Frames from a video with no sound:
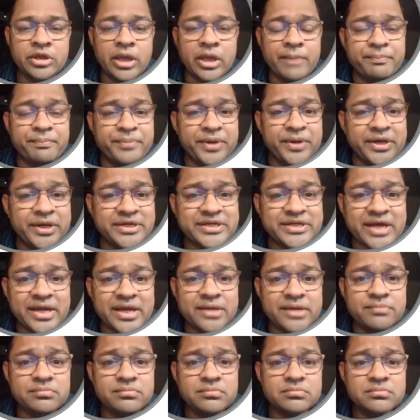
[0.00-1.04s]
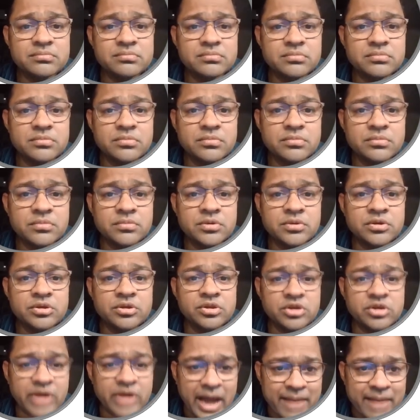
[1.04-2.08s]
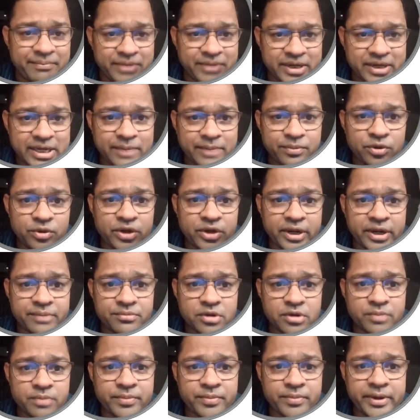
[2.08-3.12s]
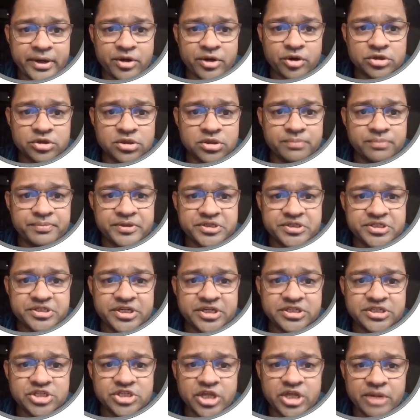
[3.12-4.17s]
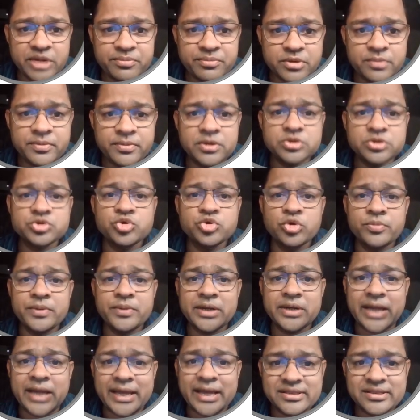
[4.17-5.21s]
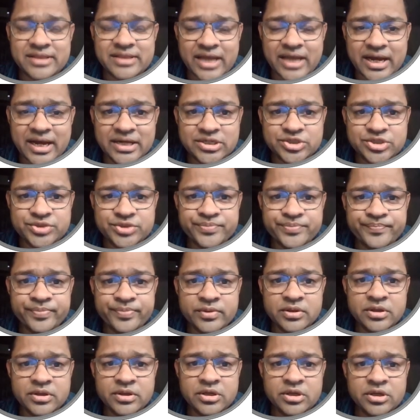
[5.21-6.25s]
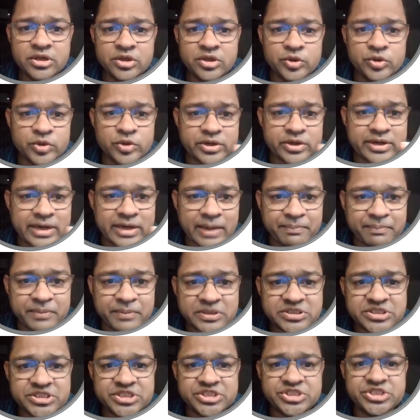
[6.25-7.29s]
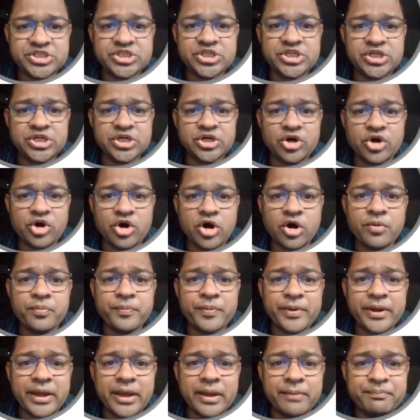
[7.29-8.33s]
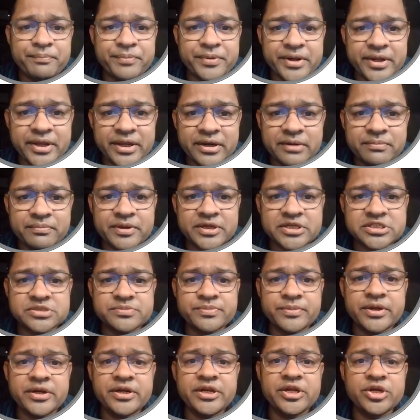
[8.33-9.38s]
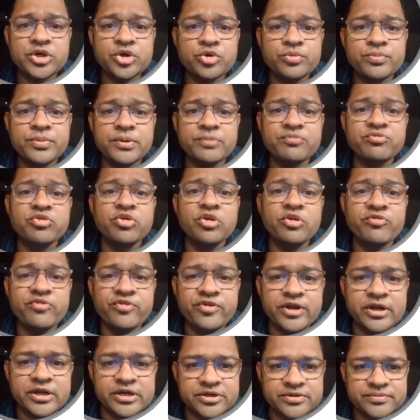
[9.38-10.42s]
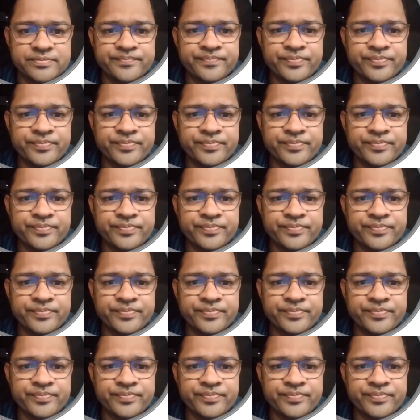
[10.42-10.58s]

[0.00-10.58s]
Every time the amicable environment or the business environment should be like that. Your capacity of every investment need to be fulfilled.